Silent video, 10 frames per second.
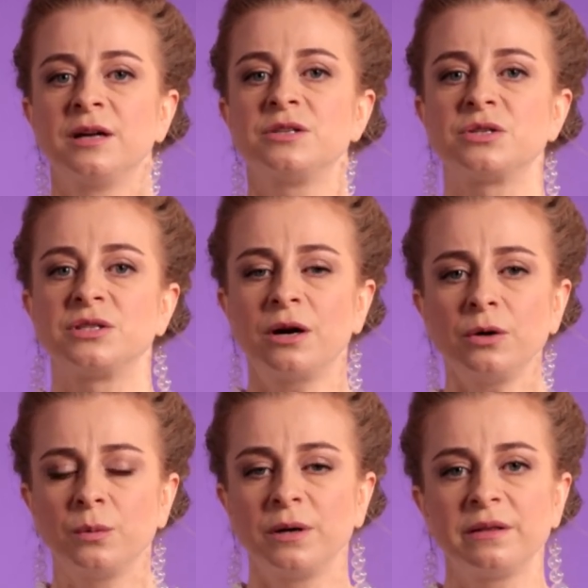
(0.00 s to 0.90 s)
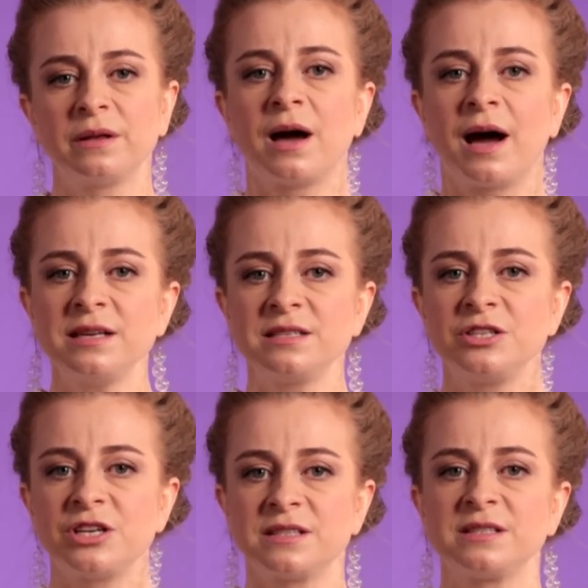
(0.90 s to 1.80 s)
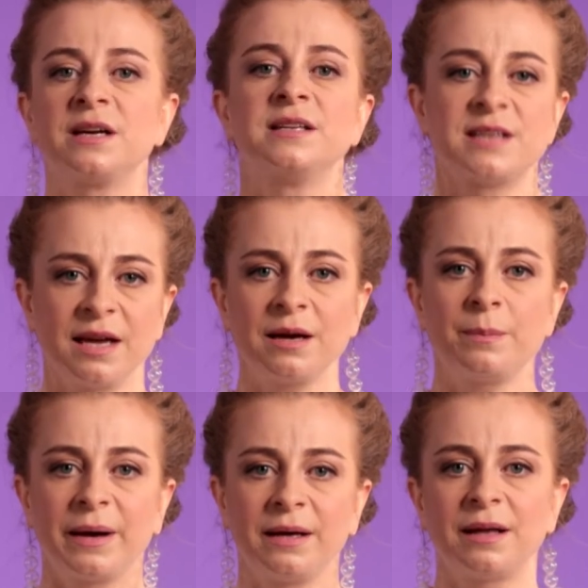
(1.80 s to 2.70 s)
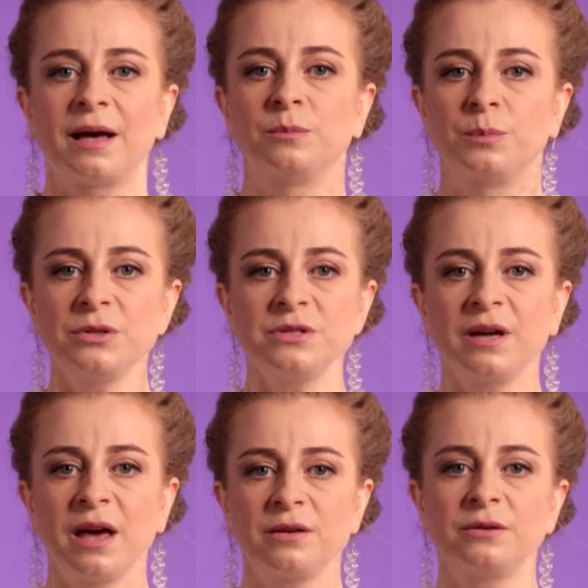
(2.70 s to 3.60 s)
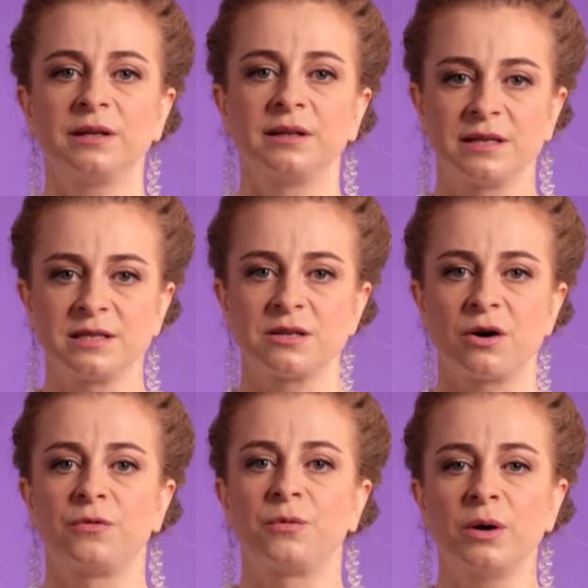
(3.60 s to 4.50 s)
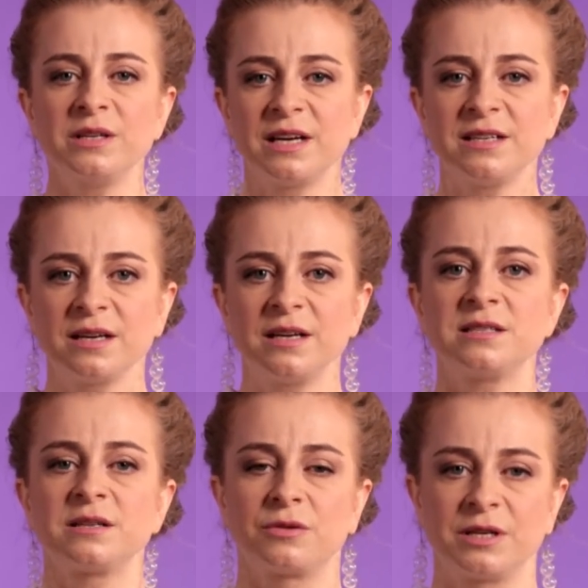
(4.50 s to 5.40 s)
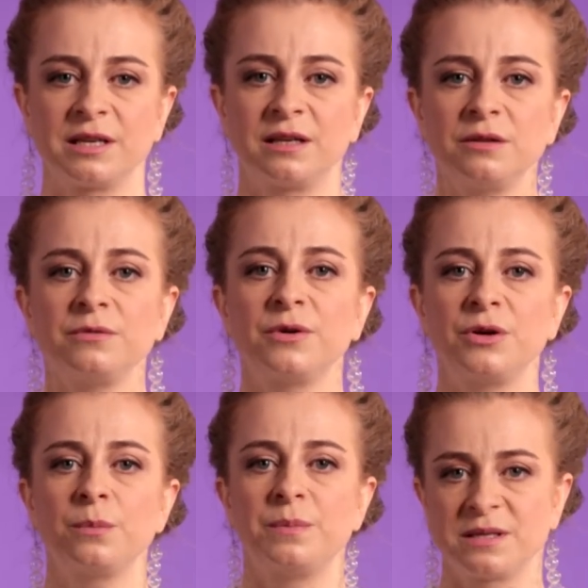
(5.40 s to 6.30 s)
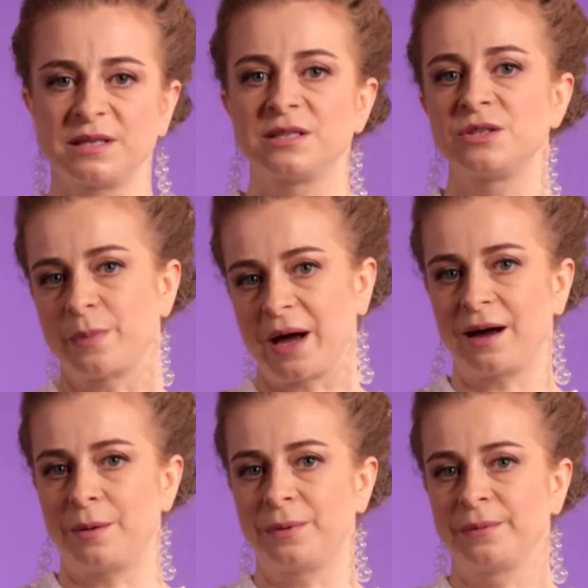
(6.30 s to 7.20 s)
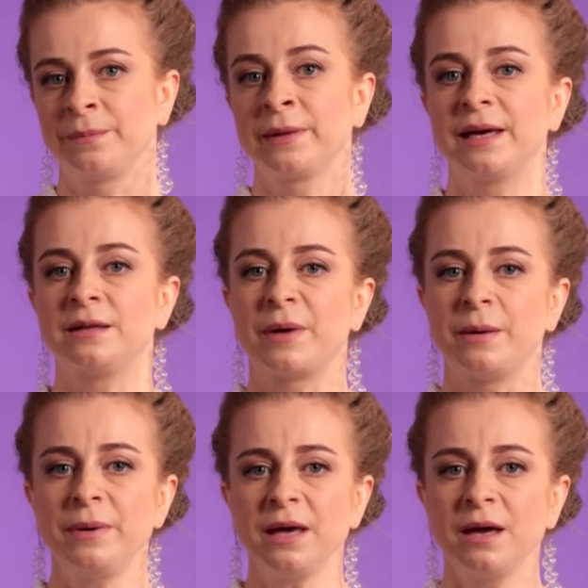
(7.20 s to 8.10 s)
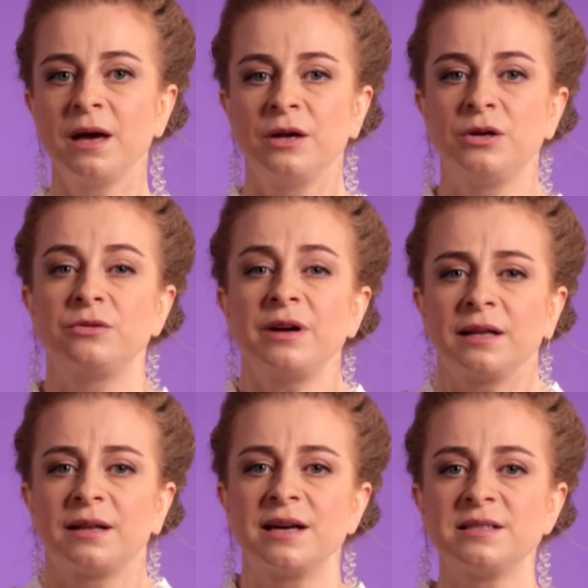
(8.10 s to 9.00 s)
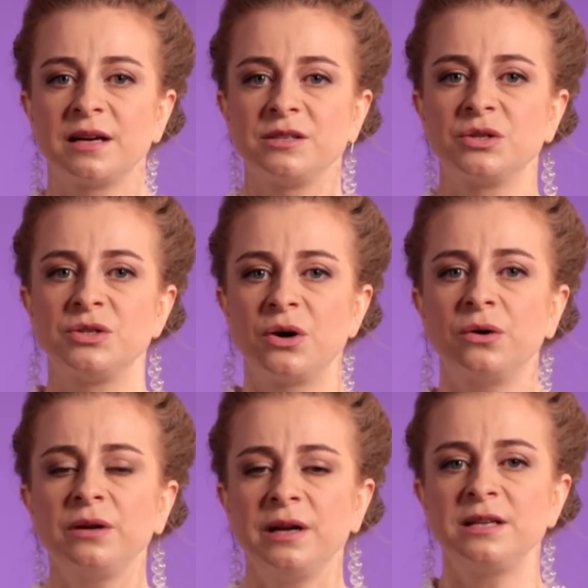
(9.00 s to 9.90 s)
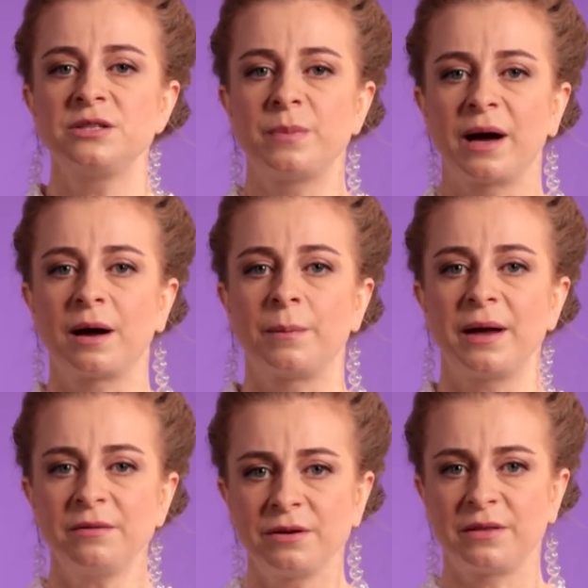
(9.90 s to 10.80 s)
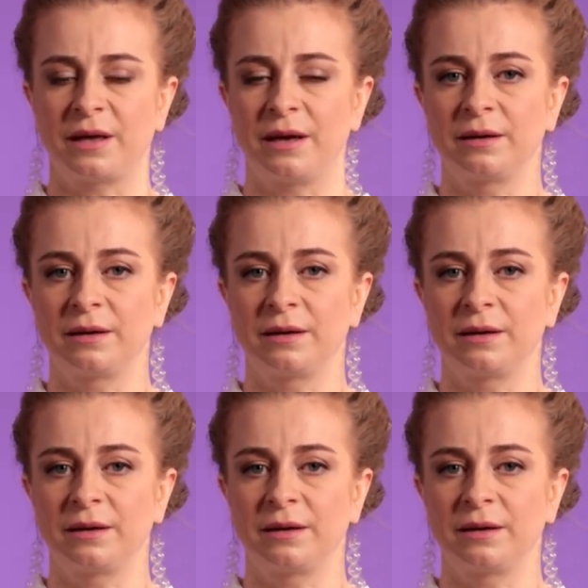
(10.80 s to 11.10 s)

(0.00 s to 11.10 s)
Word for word: To start with, I suggest take a pen and put together a list of what data is critical for your business to back up. It may be you realize that you don't need to back up everything